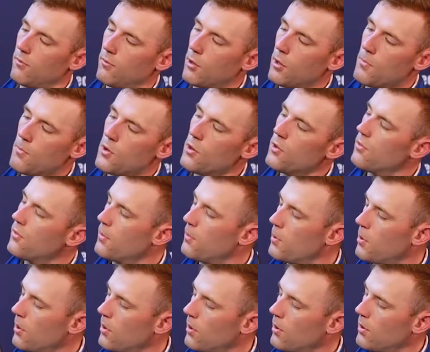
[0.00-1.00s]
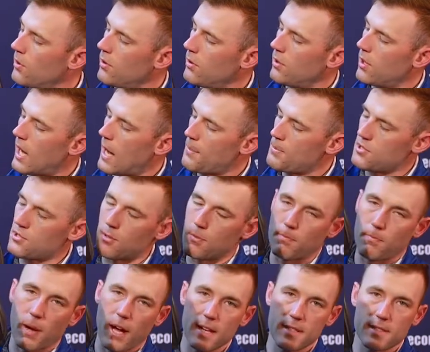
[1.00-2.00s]
removable optional
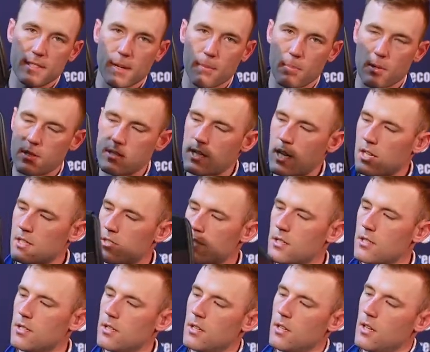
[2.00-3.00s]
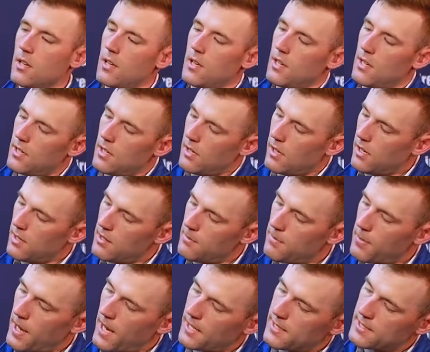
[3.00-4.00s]
bicep protection. On the
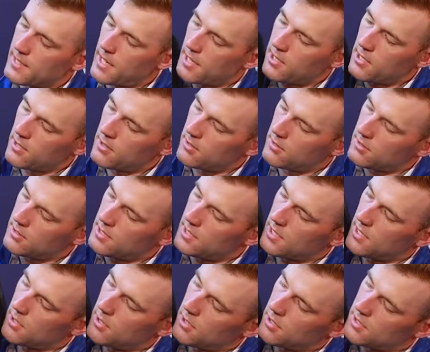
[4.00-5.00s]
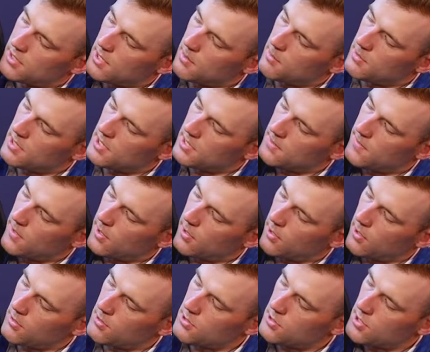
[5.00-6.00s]
backside here, you'll see it hooks in with these
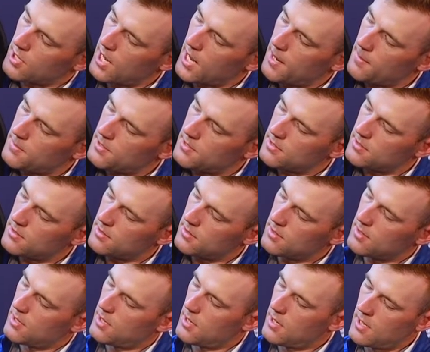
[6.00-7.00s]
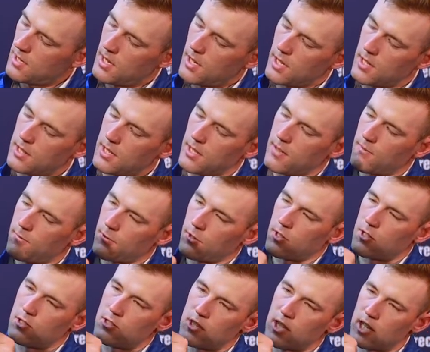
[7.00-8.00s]
Velcro straps. And then for
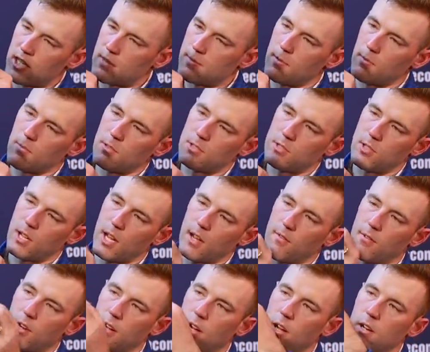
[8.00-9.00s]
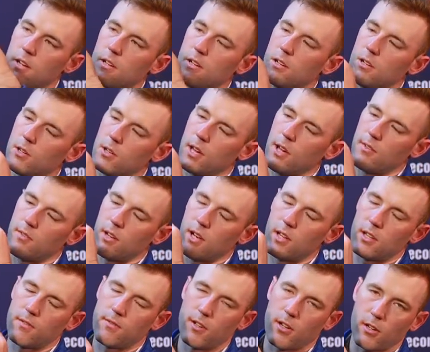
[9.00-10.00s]
adjustment, once you have it on, you have another
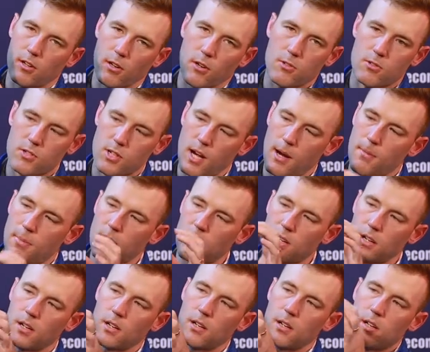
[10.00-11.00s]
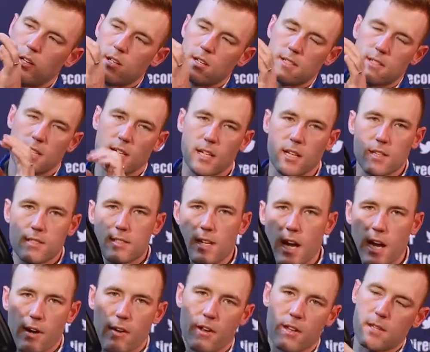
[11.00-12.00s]
Velcro strap here to get it
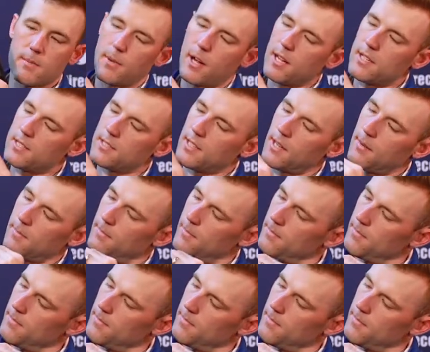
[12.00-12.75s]
tighter on the bicep.